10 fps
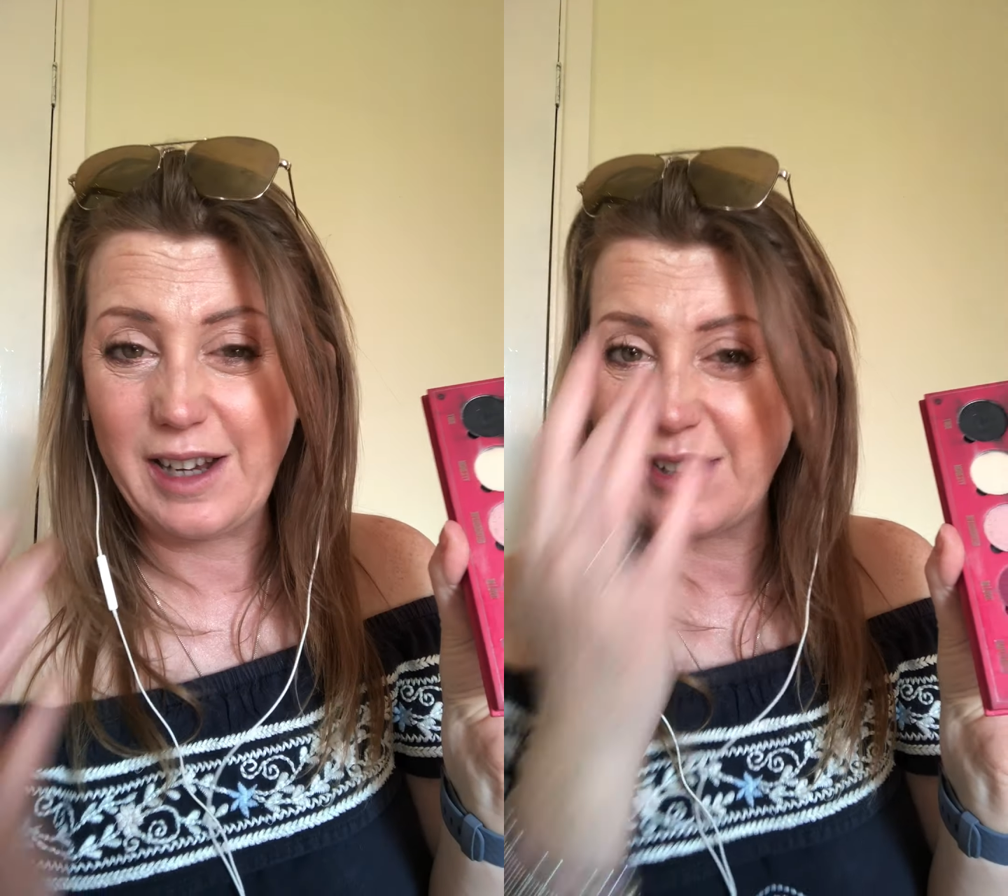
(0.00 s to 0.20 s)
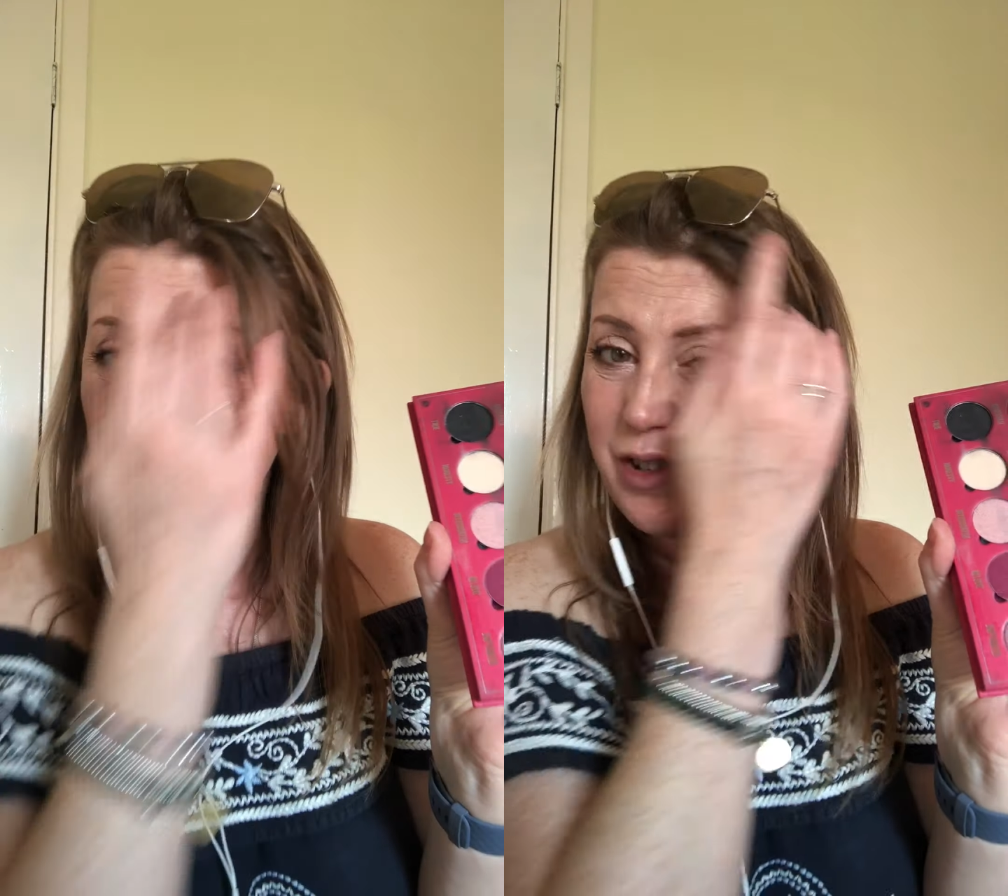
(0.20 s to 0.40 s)

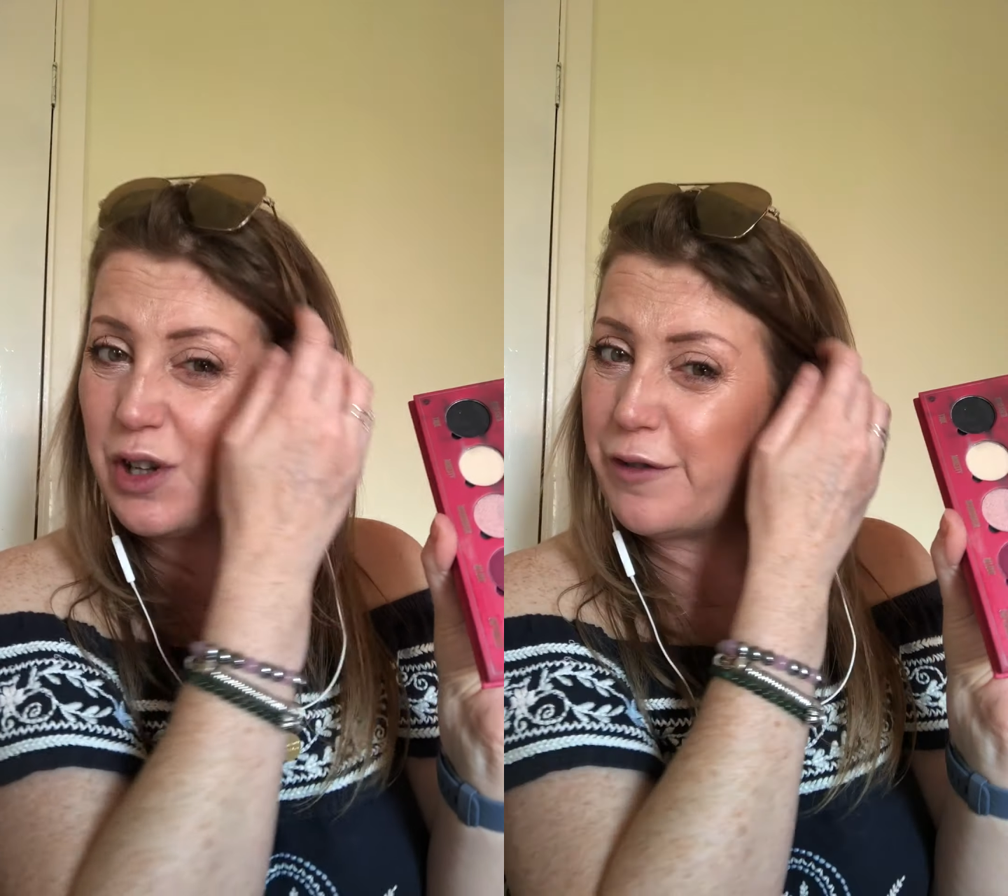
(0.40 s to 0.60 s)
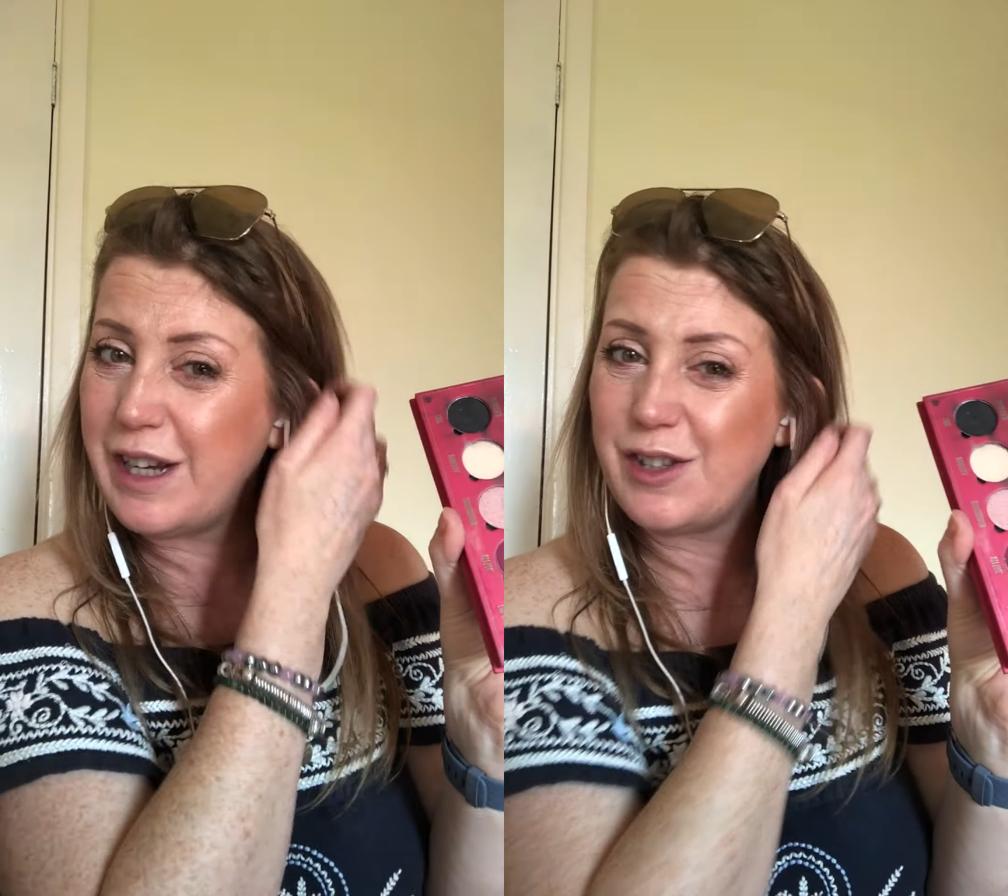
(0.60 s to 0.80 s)
So
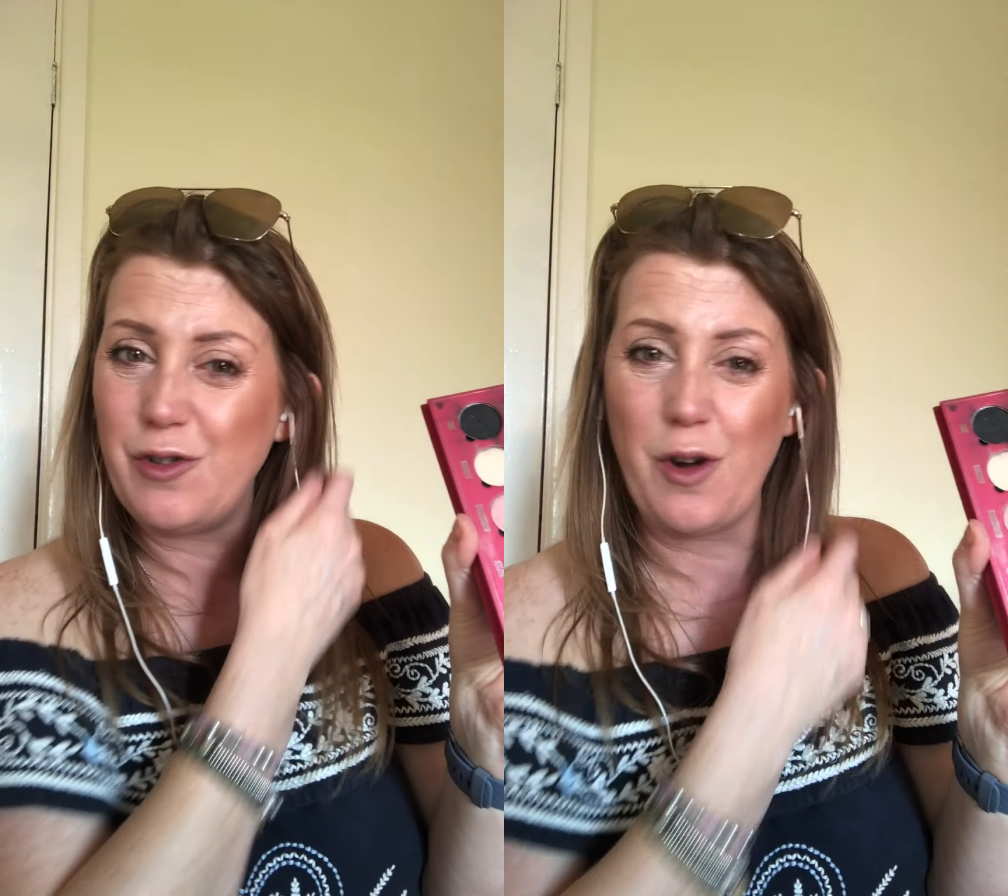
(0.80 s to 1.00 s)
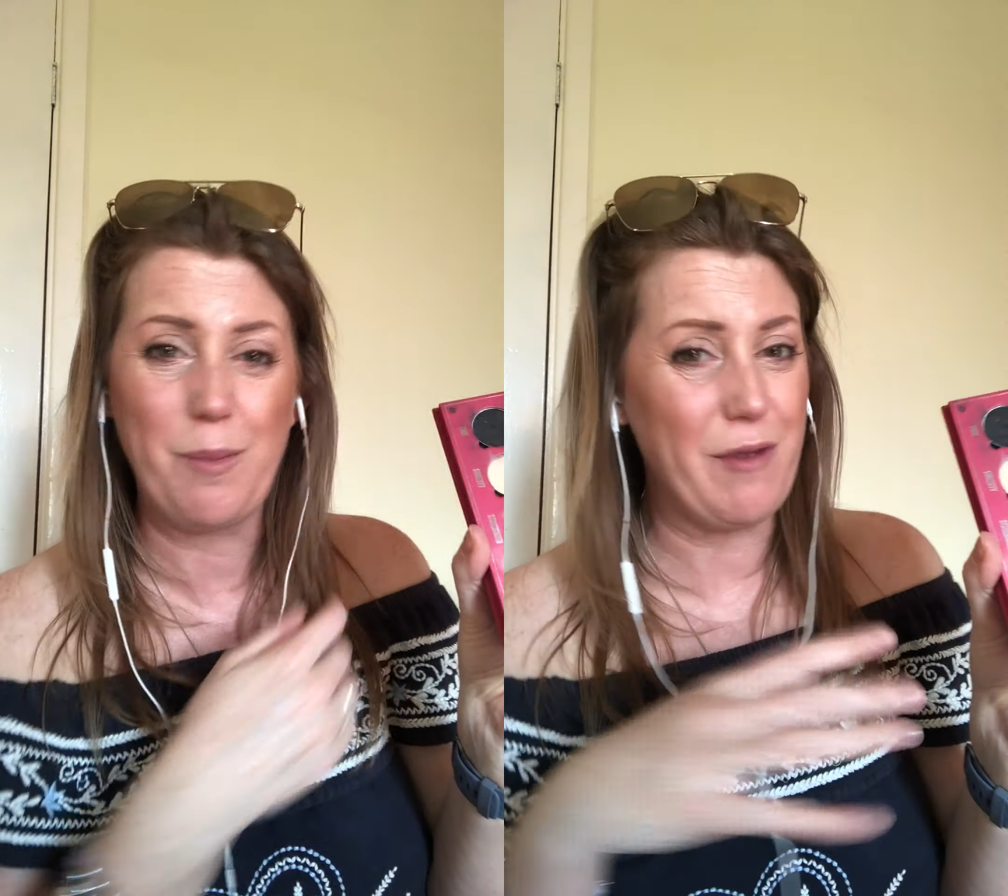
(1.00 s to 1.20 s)
sorry, it's
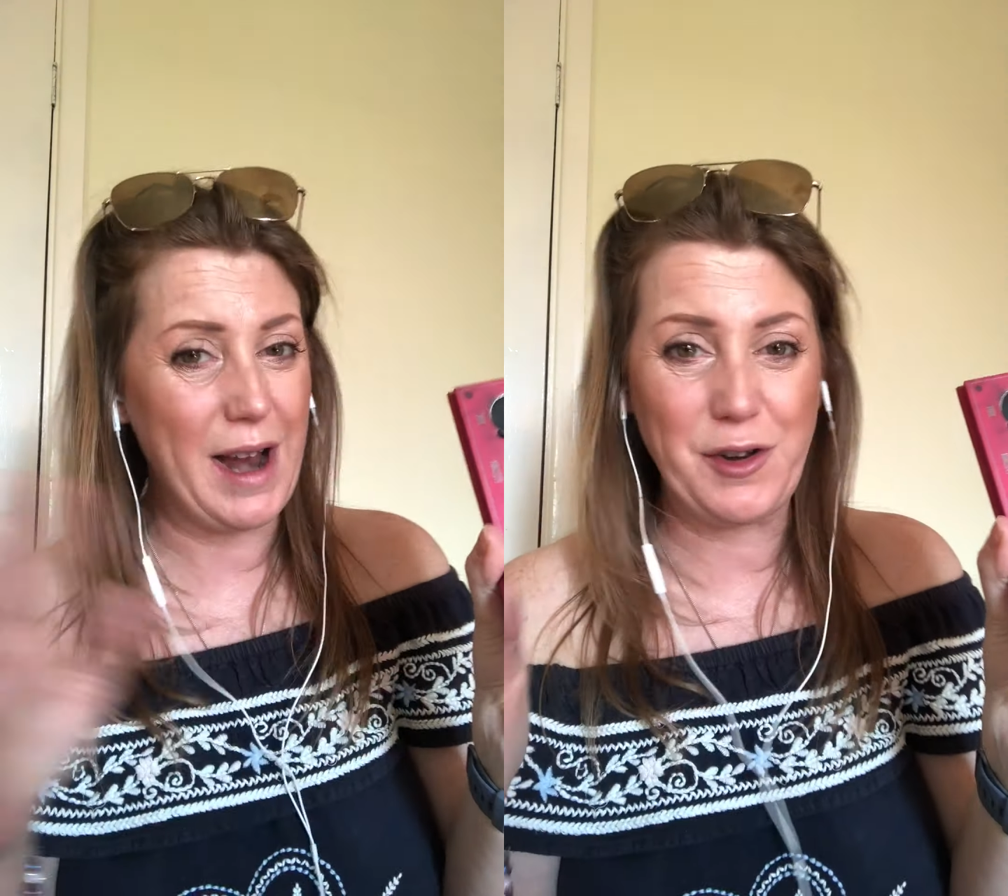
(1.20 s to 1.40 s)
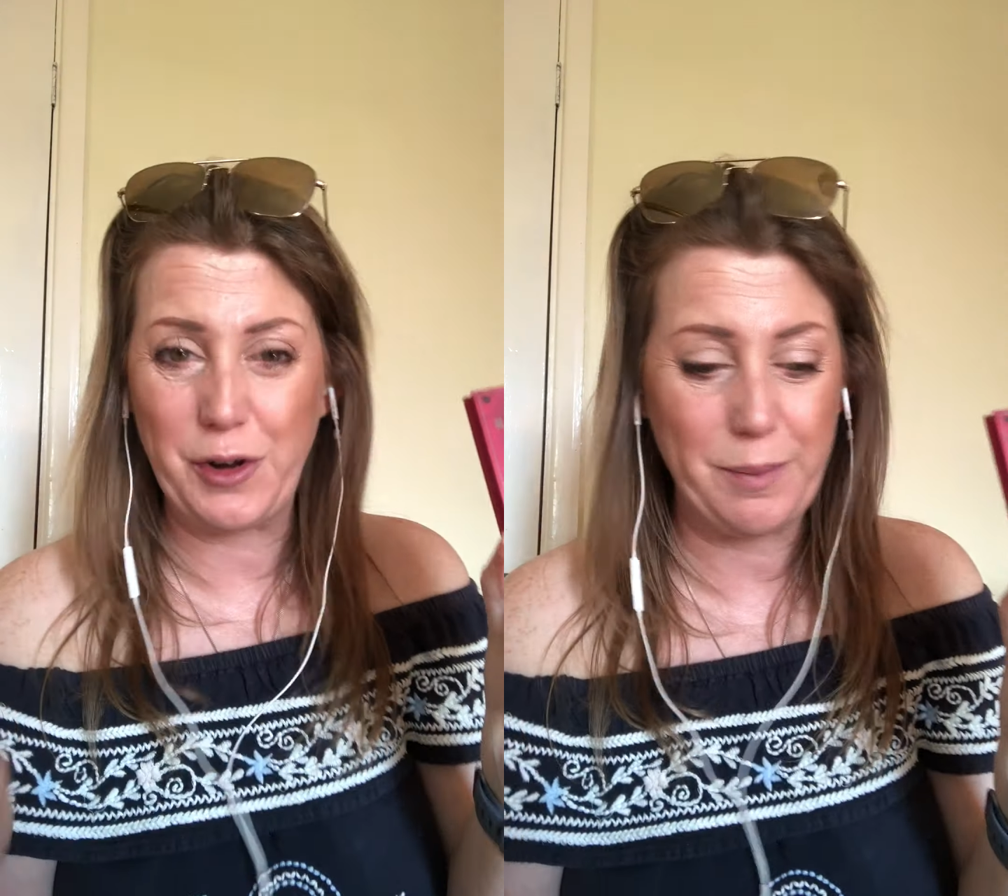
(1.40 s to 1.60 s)
not a
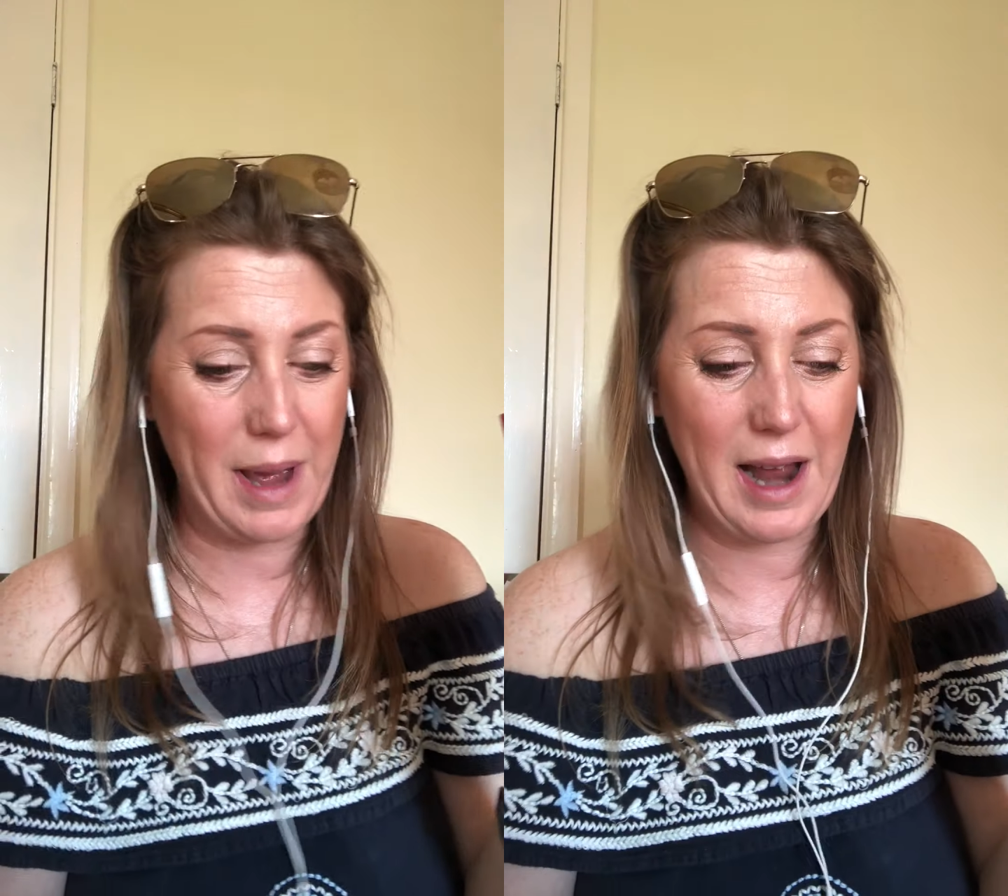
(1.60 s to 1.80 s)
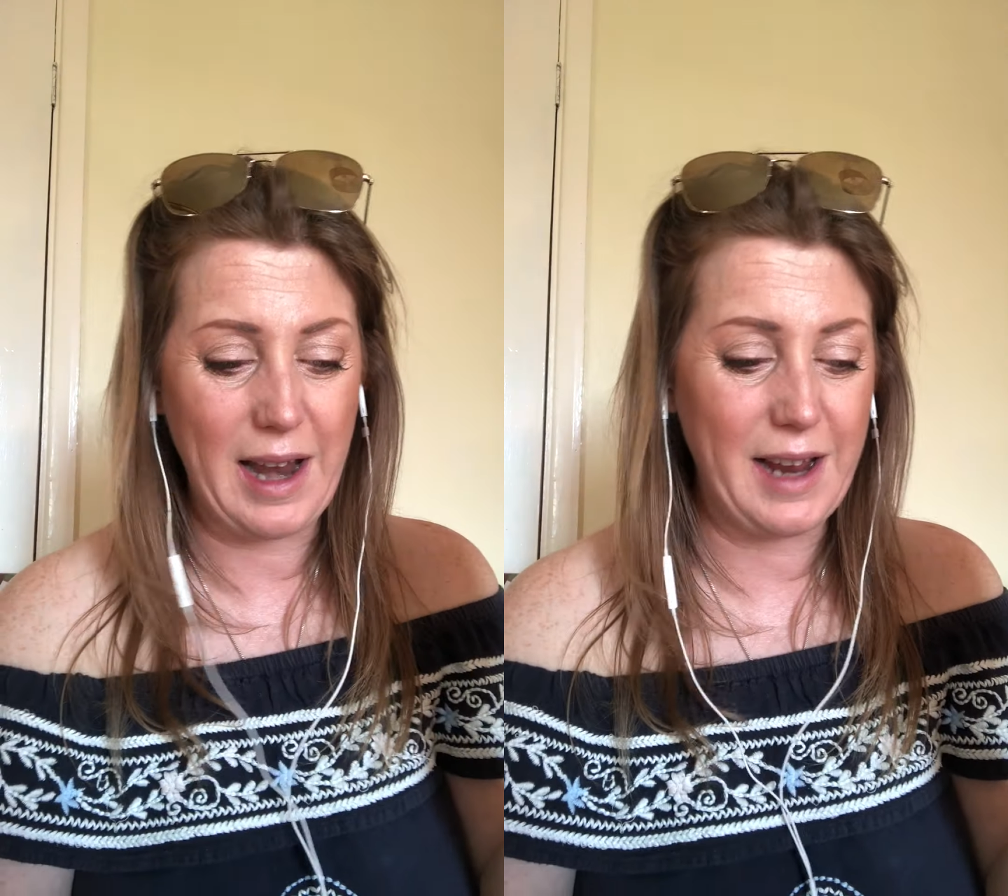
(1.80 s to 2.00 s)
brand new
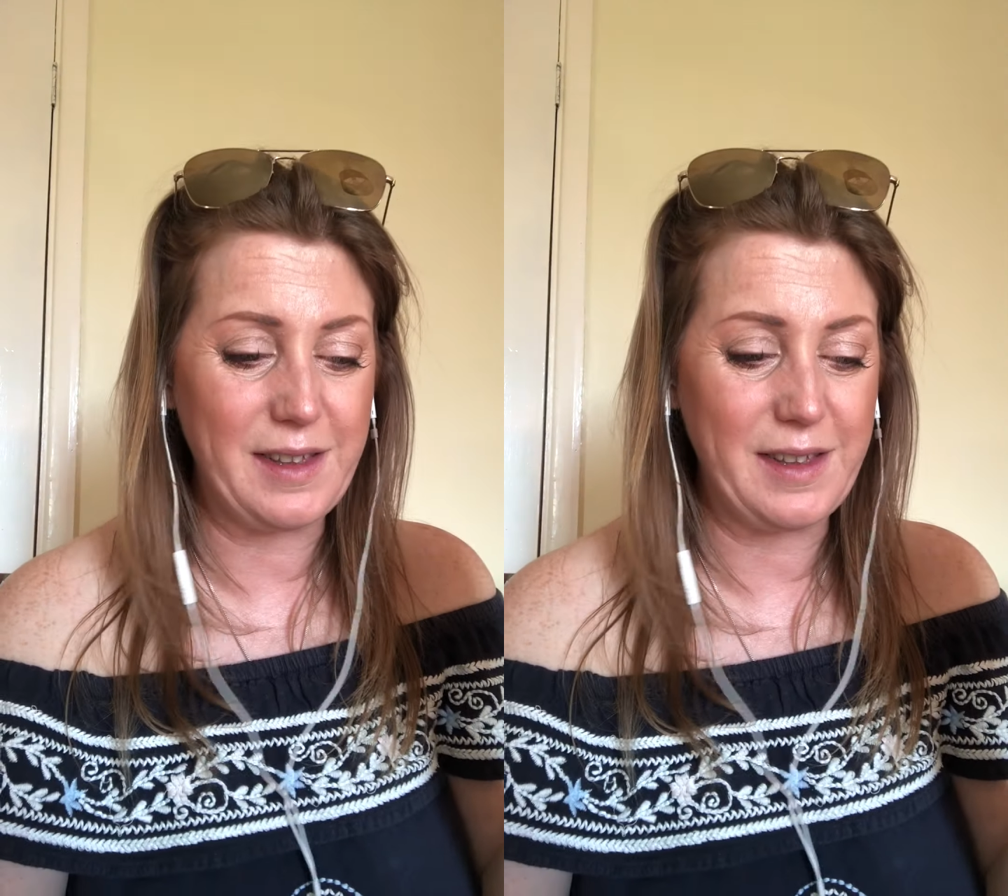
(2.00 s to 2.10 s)
palette.